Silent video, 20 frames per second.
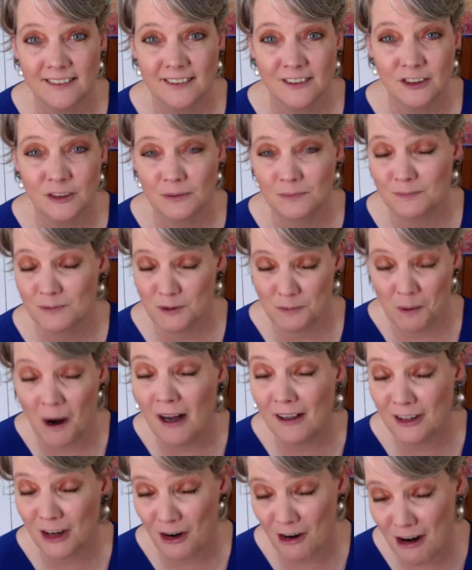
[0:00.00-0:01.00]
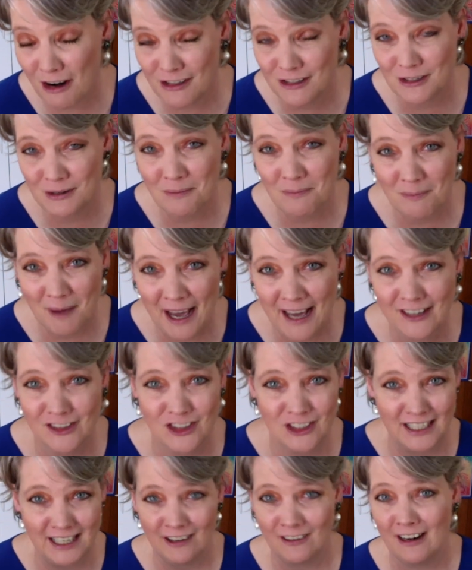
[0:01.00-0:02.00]
It's probably hard to
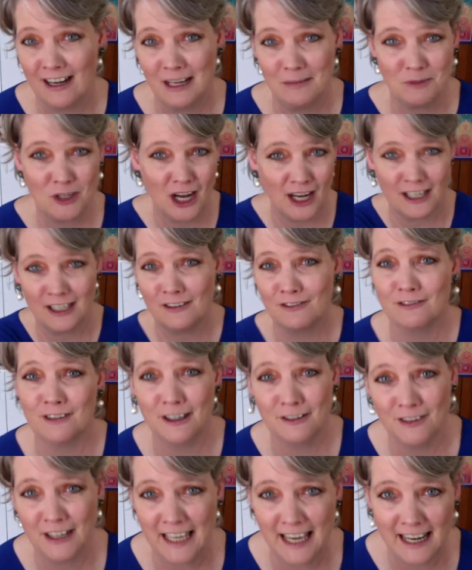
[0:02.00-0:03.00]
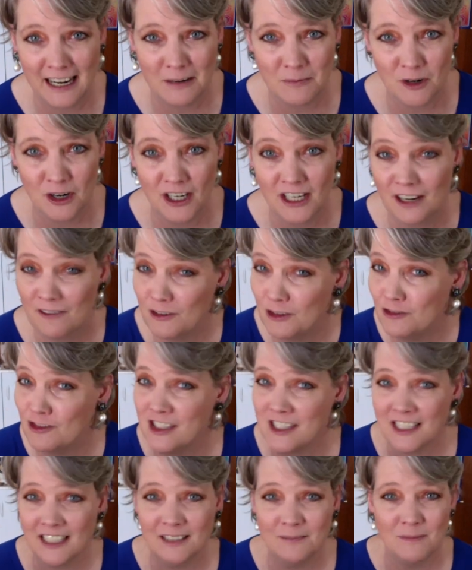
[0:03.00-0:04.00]
imagine. Here I am talking in front of a camera, and if you've
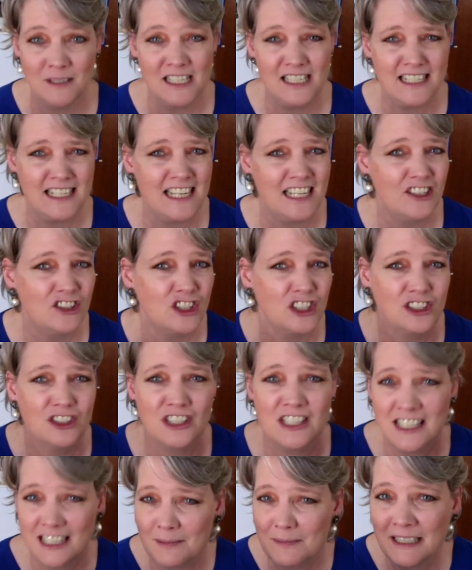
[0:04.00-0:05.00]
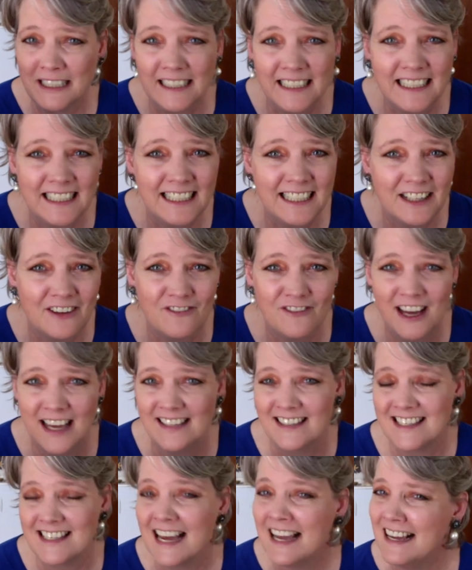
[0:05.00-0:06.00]
seen me teach and you see me leading
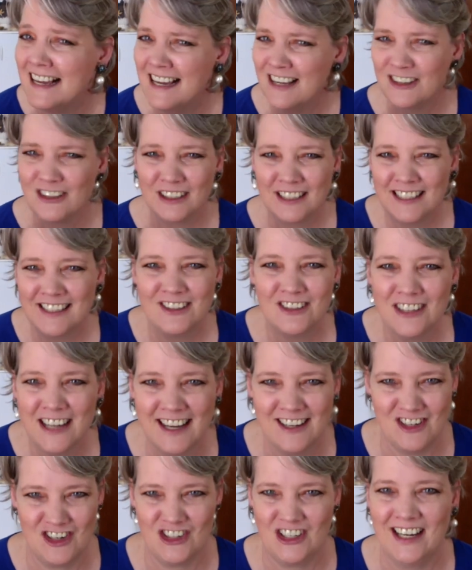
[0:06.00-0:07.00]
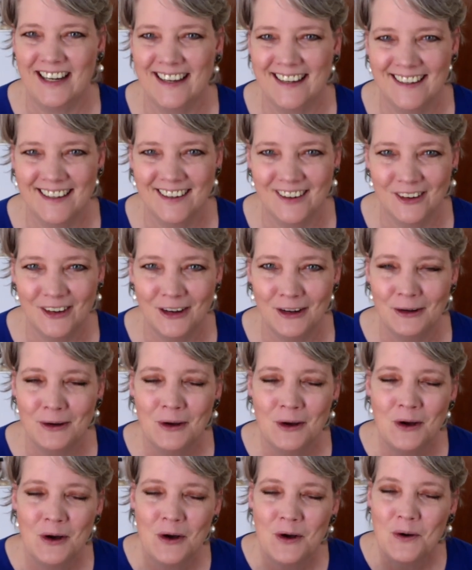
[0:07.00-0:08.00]
events, you're like, you're not shy at all.
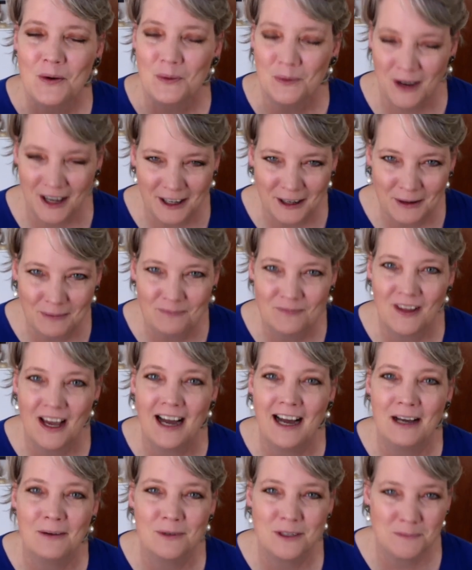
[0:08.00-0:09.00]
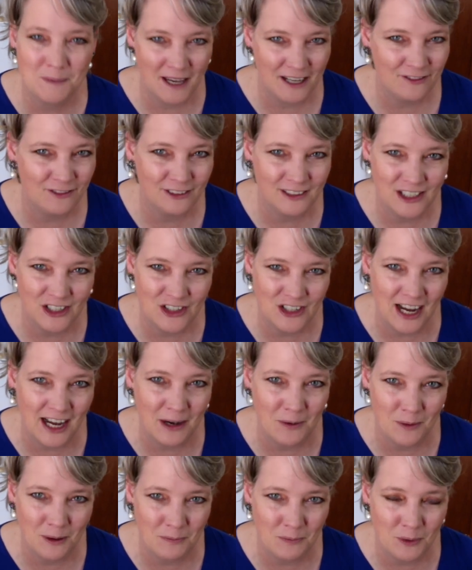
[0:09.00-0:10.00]
Well, I was painfully shy
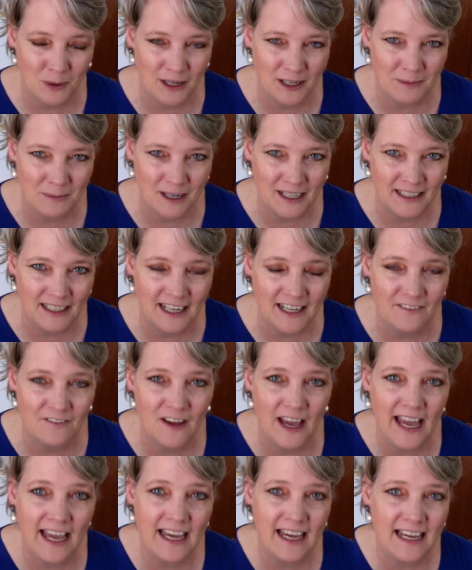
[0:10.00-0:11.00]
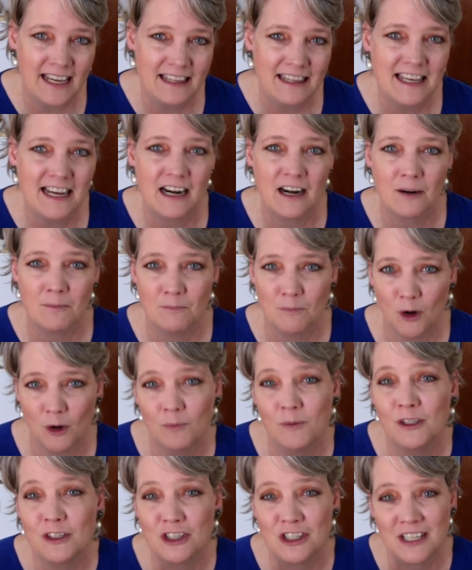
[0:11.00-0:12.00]
at one point in my life, and there are
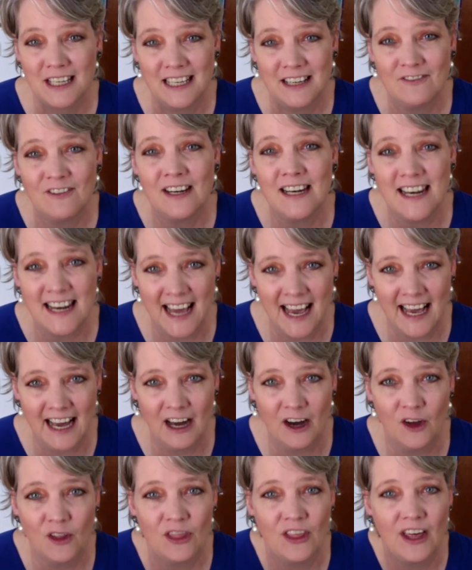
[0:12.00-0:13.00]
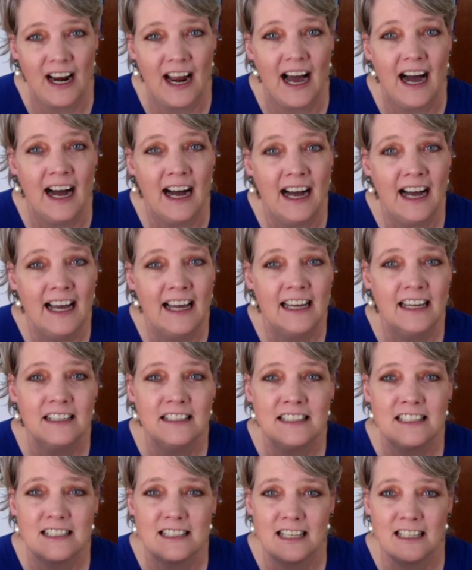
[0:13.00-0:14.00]
moments even now that I
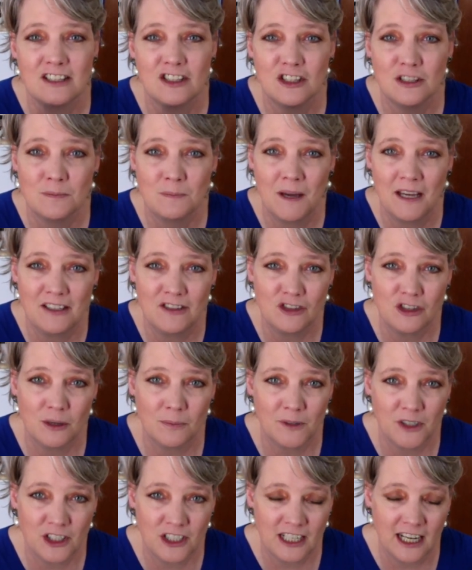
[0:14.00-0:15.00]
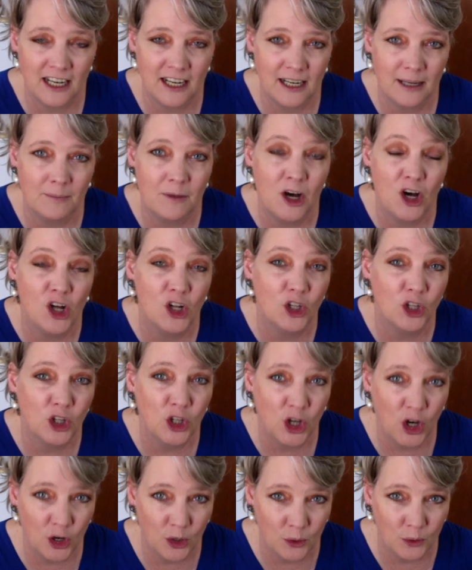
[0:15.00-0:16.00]
since spend so much time
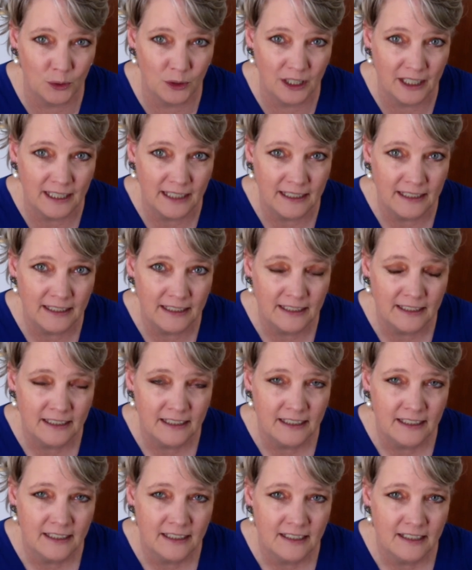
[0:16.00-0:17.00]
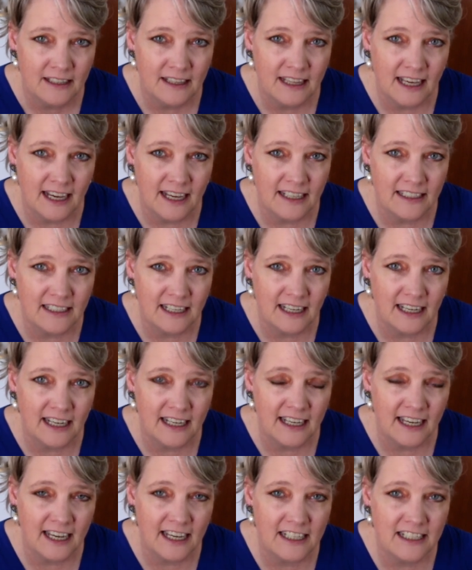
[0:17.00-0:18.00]
alone that
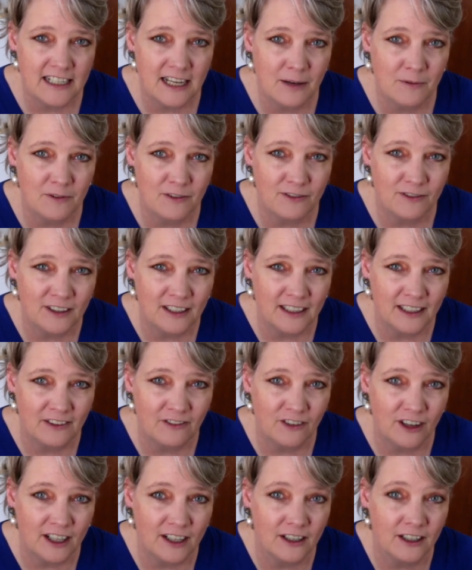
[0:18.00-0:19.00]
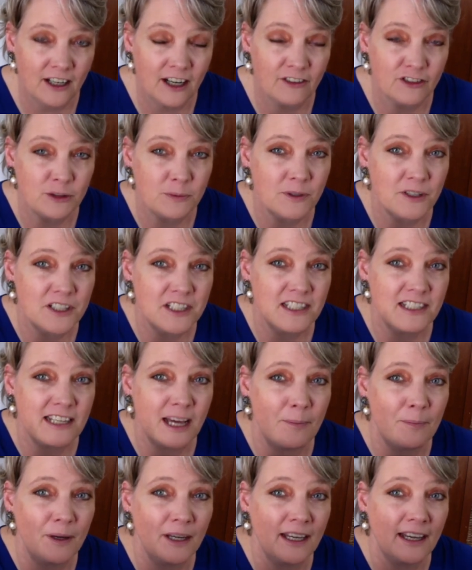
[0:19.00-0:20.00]
I end up feeling very uncomfortable
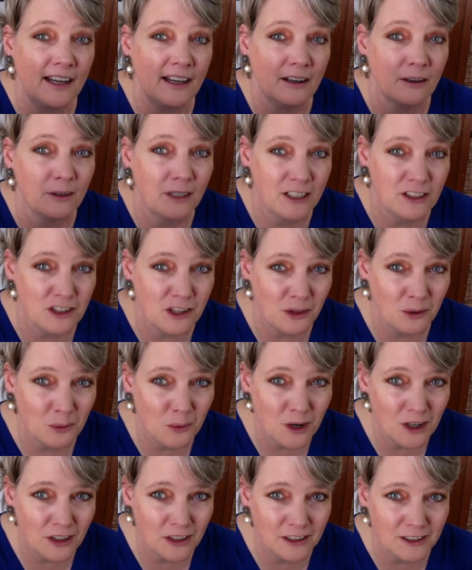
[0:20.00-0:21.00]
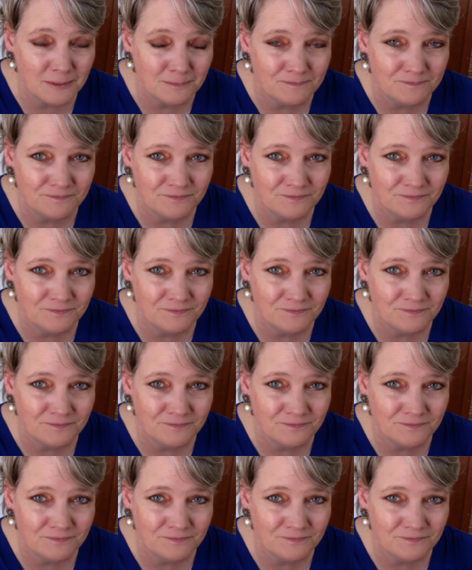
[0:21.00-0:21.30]
stepping out into the world.